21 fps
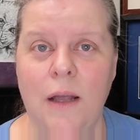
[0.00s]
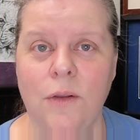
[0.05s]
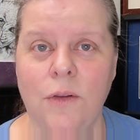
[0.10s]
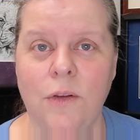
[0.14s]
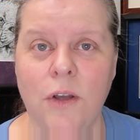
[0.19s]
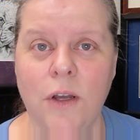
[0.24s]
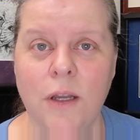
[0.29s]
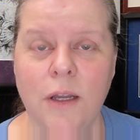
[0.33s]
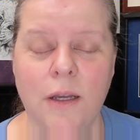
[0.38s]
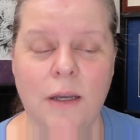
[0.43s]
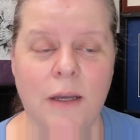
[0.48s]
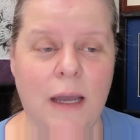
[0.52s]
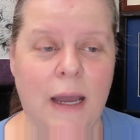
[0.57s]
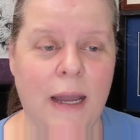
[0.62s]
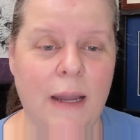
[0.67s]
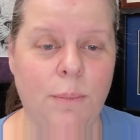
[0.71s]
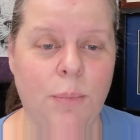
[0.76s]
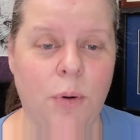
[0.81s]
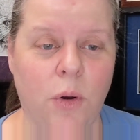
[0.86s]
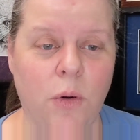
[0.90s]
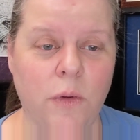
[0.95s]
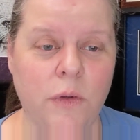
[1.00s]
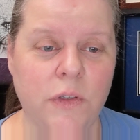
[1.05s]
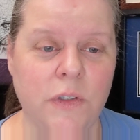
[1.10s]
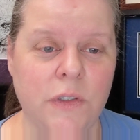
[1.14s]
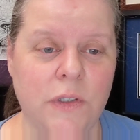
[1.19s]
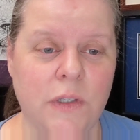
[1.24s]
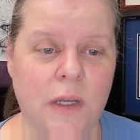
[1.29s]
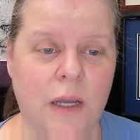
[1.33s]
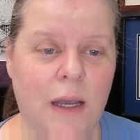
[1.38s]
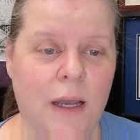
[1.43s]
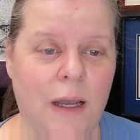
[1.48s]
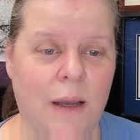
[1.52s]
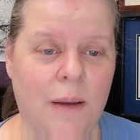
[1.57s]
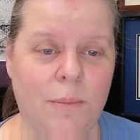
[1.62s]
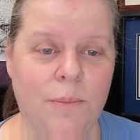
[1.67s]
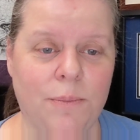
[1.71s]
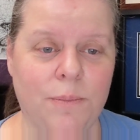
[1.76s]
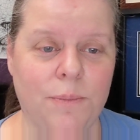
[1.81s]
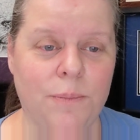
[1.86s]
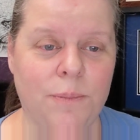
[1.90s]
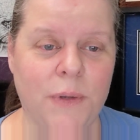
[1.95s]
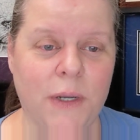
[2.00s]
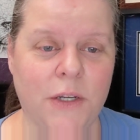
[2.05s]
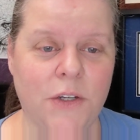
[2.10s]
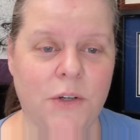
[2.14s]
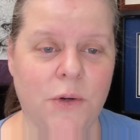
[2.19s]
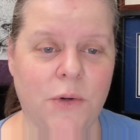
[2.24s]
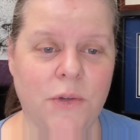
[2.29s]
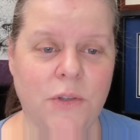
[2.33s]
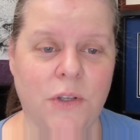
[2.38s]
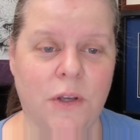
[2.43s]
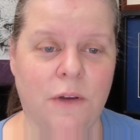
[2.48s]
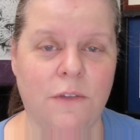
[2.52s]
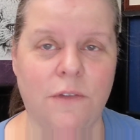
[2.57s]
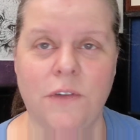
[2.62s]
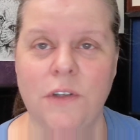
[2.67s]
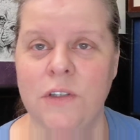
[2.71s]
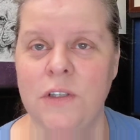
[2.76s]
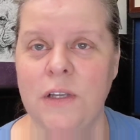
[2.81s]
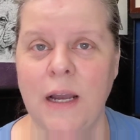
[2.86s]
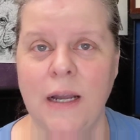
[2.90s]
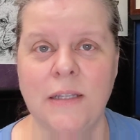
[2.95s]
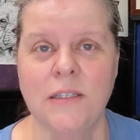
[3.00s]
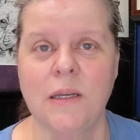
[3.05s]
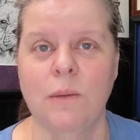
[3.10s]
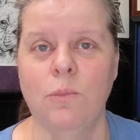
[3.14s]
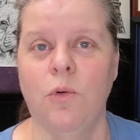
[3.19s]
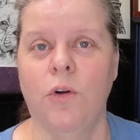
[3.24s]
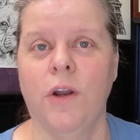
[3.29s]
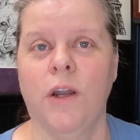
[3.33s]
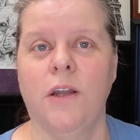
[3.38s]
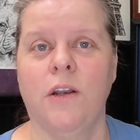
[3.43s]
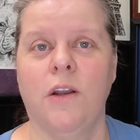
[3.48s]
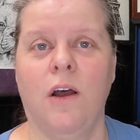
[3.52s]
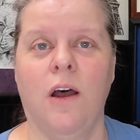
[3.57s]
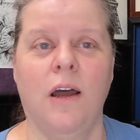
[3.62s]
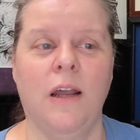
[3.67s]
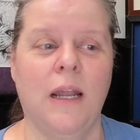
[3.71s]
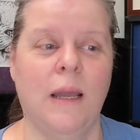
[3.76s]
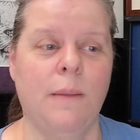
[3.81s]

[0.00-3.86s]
look, I post pictures of designs I'm working on.